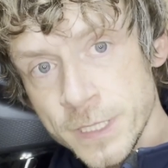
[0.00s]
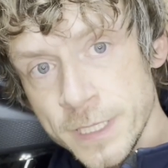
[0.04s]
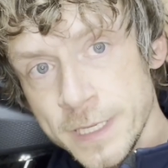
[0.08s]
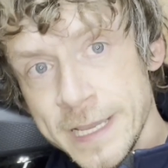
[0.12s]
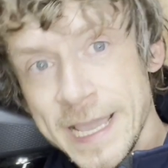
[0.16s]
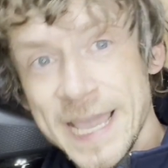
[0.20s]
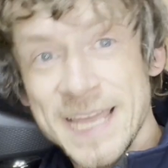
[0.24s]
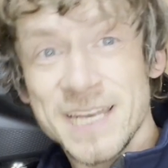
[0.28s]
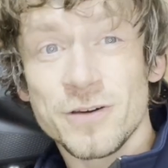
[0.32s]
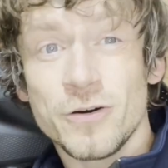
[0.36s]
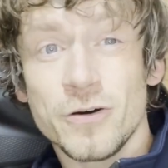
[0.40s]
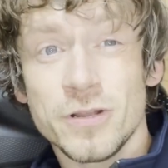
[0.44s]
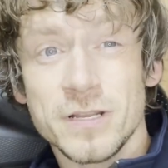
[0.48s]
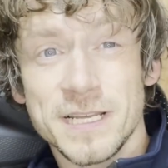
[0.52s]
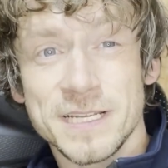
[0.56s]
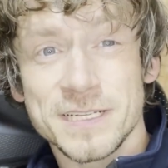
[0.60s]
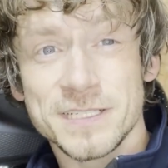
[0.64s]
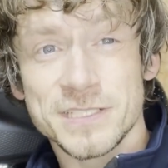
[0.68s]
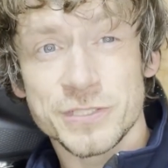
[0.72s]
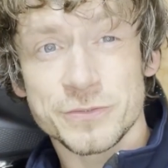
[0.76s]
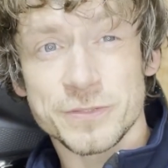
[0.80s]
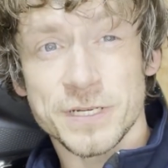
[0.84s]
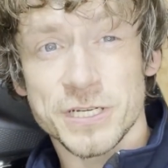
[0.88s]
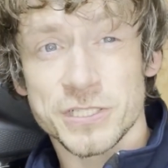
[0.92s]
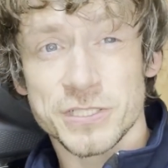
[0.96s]
And the online
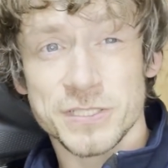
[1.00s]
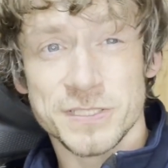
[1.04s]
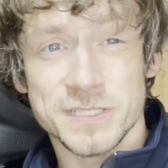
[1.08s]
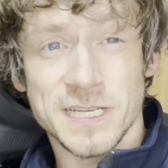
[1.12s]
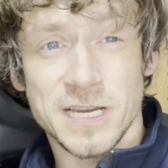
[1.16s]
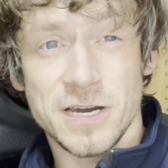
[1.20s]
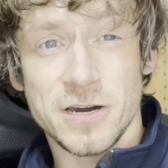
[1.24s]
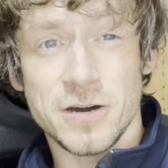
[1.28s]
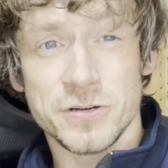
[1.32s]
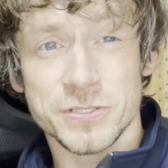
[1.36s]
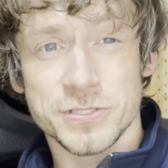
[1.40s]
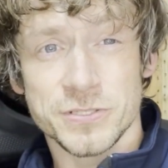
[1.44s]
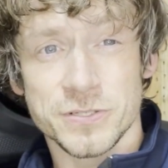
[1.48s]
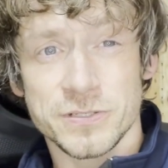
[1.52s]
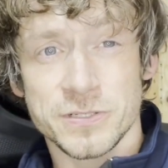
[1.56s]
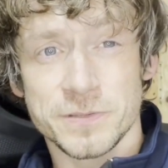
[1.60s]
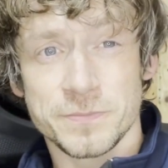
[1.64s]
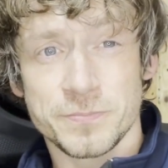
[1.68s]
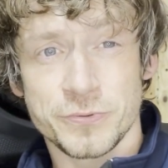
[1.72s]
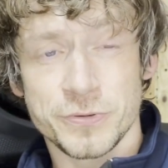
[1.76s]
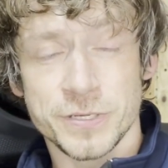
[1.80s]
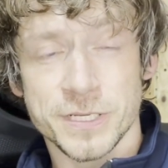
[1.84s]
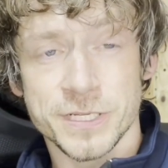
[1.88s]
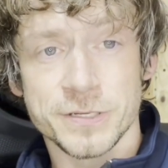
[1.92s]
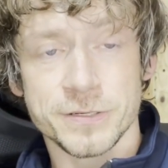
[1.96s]
instructions are also not
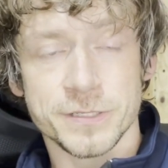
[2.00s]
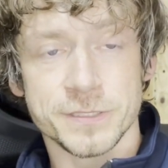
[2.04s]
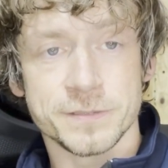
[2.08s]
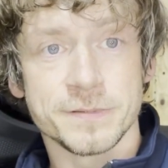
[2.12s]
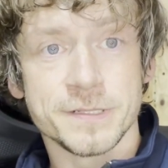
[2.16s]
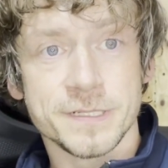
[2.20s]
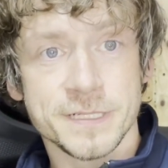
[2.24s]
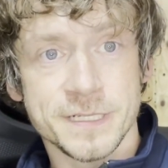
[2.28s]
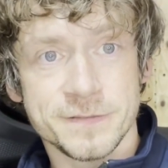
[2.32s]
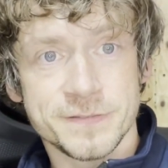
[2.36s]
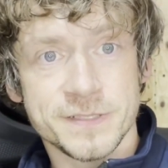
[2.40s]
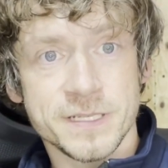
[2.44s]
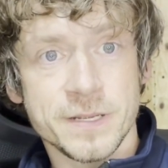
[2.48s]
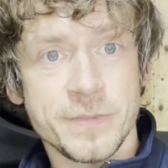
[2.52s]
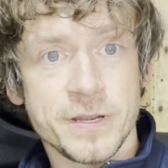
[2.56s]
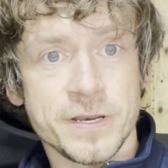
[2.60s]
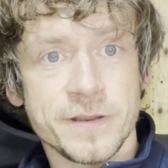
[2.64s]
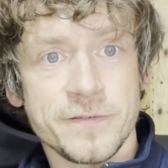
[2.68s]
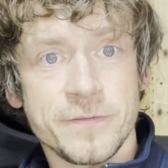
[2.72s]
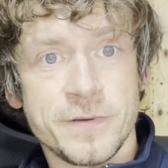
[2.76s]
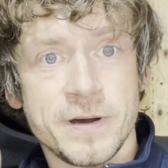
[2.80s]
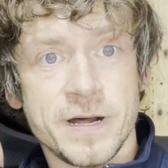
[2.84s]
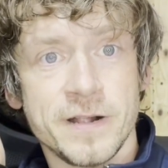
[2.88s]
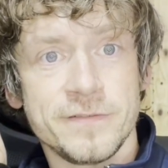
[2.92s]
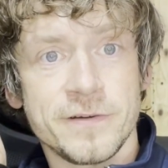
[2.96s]
pretty good. If somebody
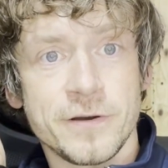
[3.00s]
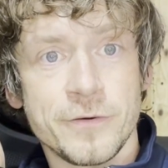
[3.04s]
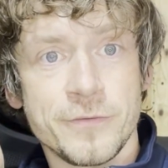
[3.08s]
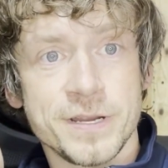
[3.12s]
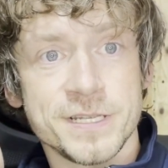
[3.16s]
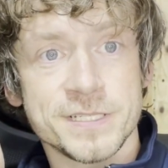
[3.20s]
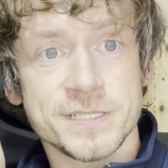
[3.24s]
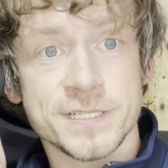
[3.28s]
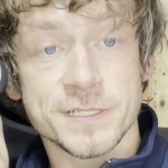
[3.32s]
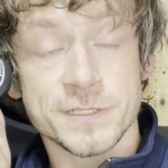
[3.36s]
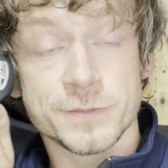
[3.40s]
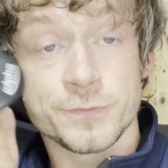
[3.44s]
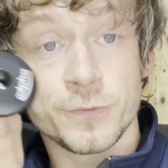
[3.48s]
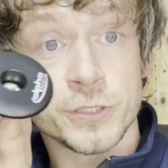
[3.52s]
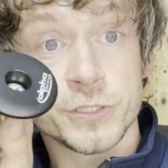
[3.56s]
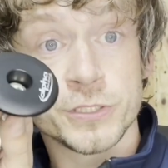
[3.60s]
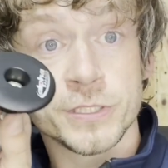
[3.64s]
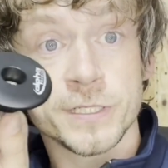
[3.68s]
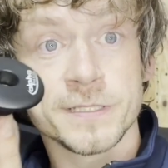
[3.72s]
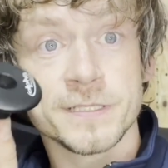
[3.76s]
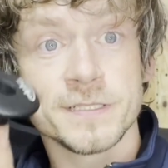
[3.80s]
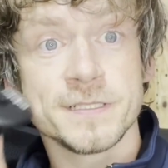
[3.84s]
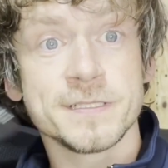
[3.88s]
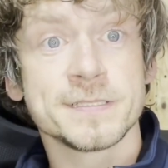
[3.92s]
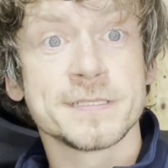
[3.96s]
from Alpha Racing is
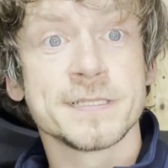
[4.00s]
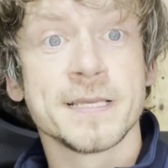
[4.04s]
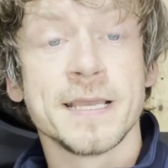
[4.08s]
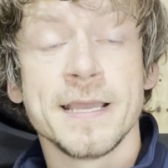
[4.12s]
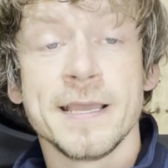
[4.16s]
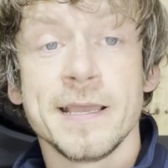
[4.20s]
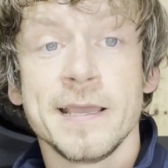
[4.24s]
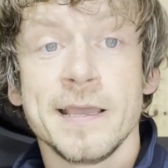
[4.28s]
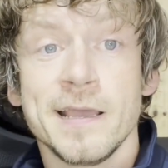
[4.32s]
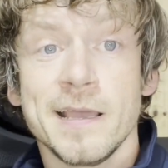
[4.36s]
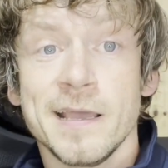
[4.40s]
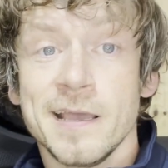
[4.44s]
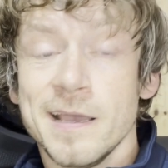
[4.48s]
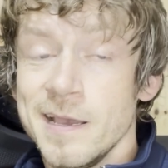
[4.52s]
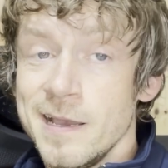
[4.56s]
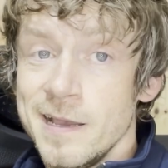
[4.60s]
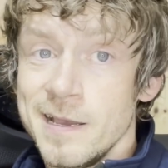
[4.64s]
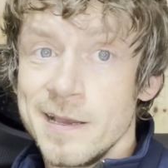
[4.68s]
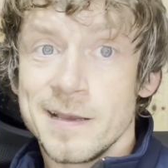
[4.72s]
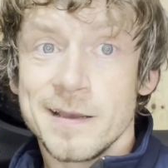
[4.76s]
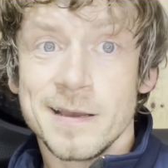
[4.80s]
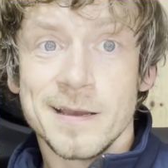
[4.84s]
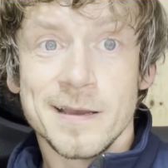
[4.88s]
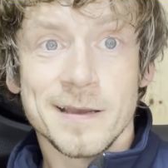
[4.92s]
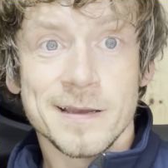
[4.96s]
watching this,
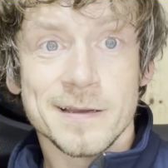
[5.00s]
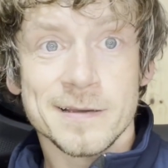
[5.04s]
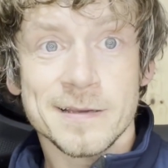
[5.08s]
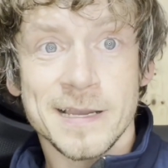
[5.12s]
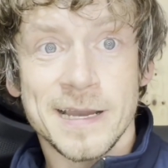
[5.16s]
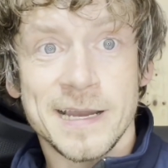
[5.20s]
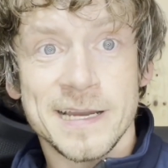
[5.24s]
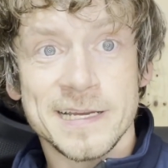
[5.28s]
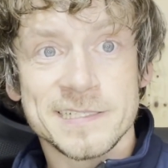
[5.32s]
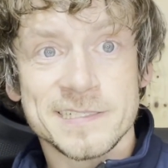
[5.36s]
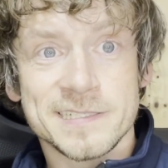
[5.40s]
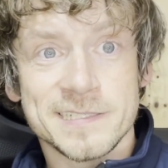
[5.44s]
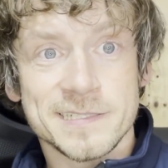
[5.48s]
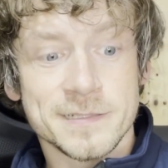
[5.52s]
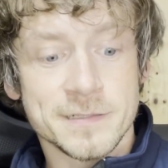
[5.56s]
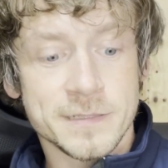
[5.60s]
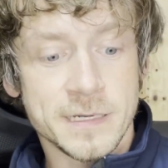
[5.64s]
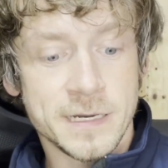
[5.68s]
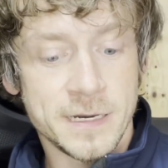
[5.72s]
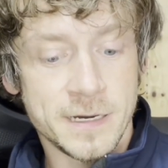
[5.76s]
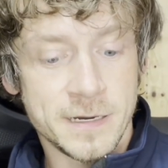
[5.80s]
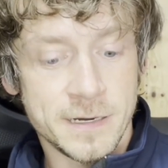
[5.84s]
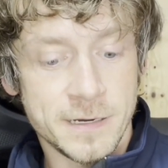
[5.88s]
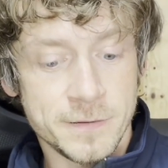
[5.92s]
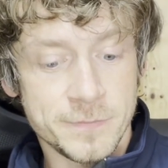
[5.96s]
guys,
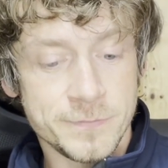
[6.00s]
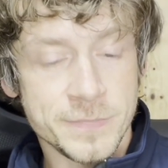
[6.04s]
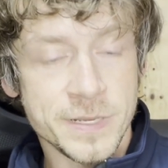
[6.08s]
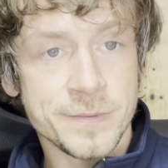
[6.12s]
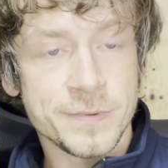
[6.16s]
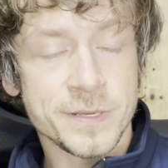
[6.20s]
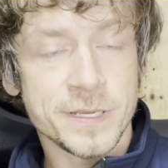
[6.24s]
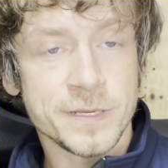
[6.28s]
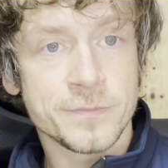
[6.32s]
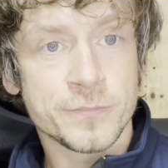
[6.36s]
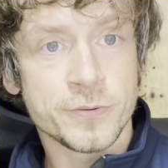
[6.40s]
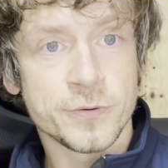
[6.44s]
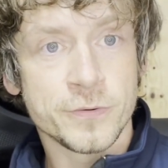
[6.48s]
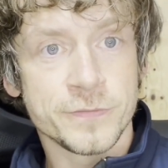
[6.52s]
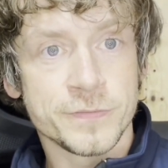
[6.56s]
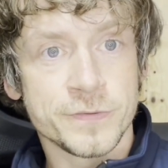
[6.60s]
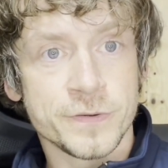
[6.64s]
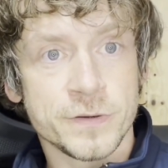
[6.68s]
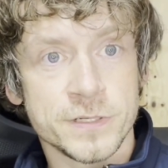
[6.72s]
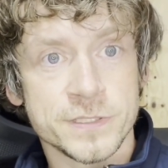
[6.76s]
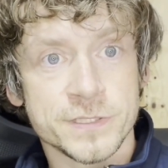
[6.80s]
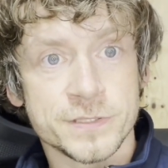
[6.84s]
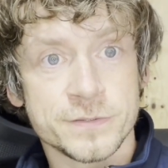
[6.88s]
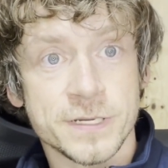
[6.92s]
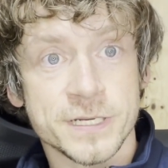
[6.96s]
maybe improve your
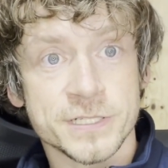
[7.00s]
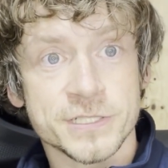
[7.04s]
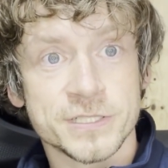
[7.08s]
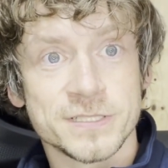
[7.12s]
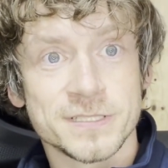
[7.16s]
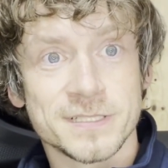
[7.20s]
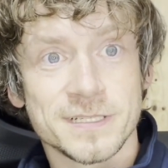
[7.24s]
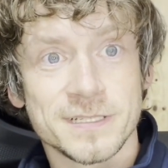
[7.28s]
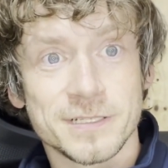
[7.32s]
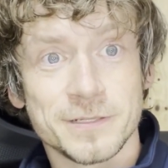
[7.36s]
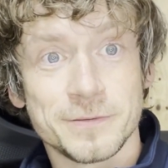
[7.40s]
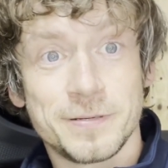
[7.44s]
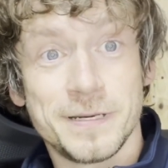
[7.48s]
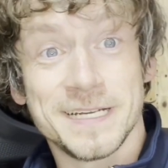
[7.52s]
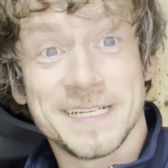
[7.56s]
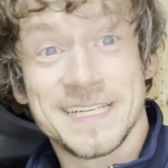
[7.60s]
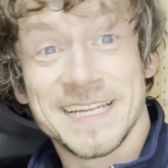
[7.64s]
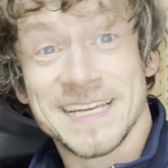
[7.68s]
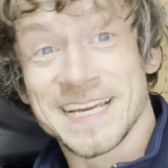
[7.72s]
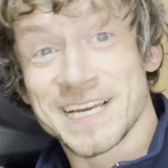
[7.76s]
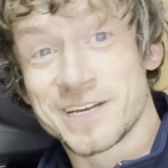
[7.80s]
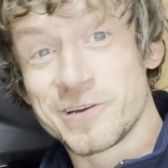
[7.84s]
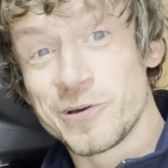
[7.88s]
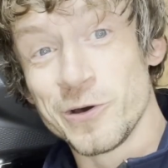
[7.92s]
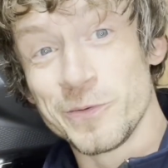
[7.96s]
instructions a little bit.
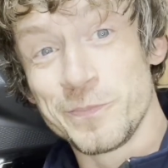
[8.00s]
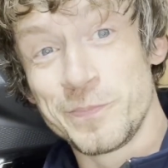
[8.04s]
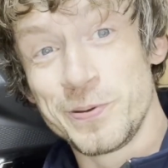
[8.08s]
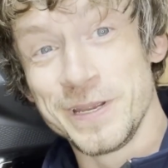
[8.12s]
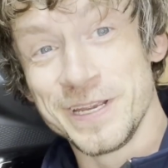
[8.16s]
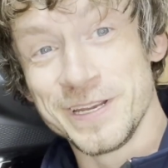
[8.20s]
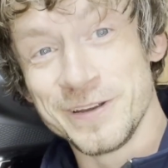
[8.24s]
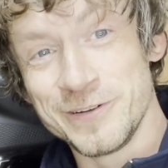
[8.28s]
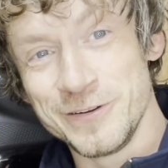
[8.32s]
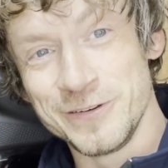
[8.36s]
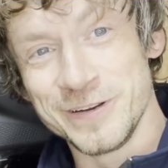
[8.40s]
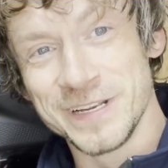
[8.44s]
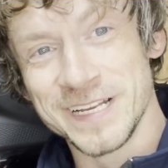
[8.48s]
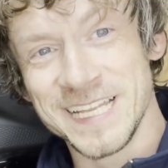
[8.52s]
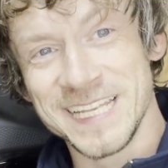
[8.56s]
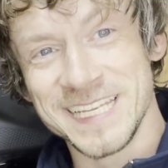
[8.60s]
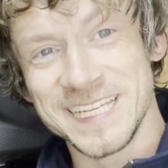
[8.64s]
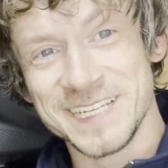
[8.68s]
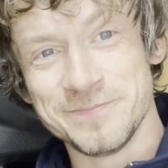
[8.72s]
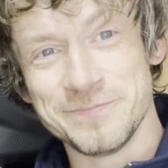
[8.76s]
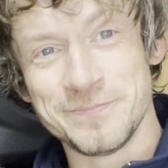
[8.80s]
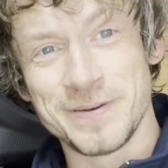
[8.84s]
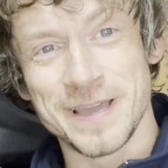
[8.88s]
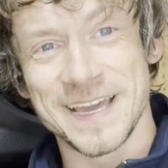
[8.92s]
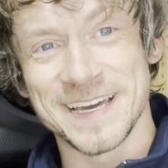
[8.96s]
They could be really
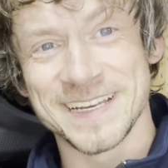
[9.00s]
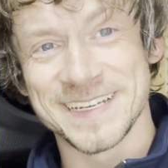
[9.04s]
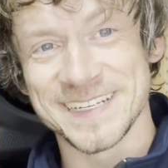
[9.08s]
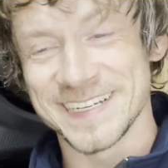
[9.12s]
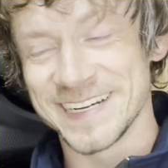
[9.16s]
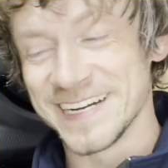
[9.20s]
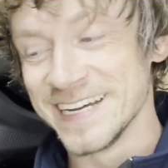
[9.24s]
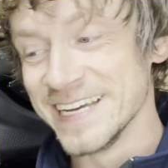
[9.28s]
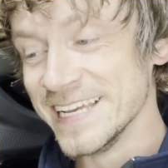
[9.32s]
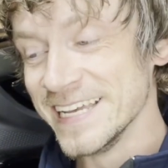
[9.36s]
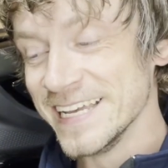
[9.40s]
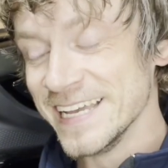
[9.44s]
better.